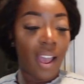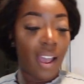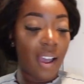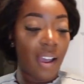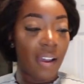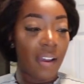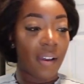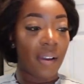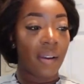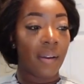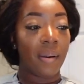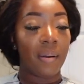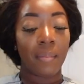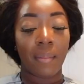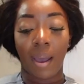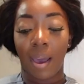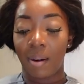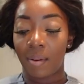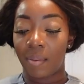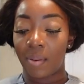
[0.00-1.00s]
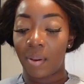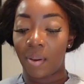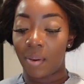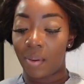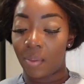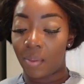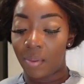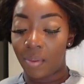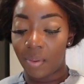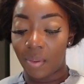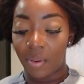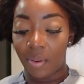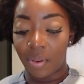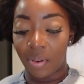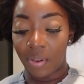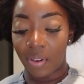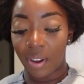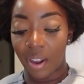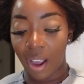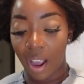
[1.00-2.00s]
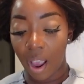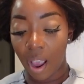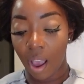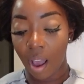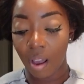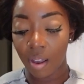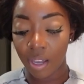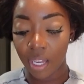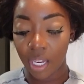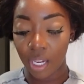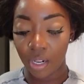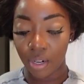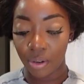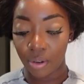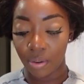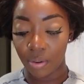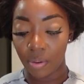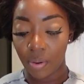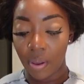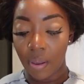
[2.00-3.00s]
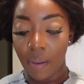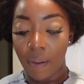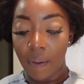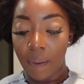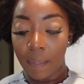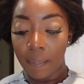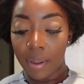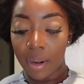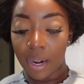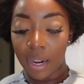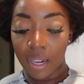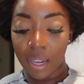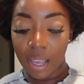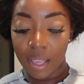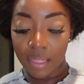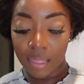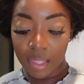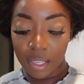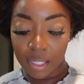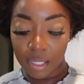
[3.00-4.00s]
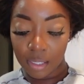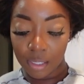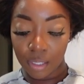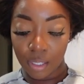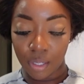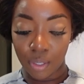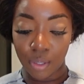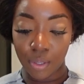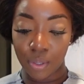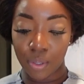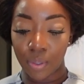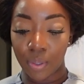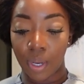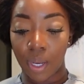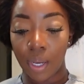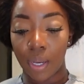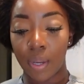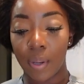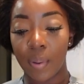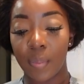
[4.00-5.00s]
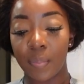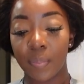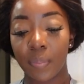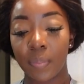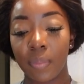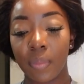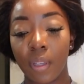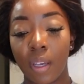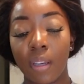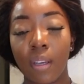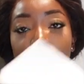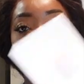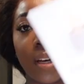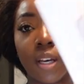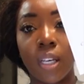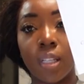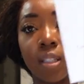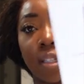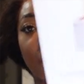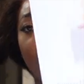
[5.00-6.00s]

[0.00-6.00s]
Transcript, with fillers: I don't know how he knew, but I got this little, it's a